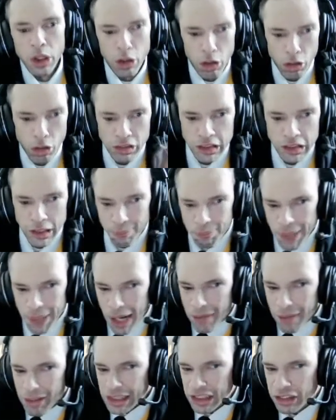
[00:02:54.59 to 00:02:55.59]
who to
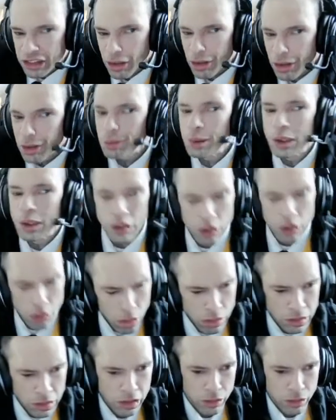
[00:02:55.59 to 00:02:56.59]
marry to,
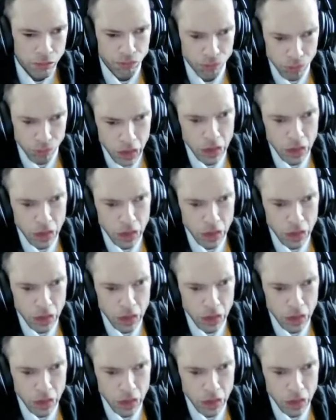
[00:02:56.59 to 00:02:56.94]
who to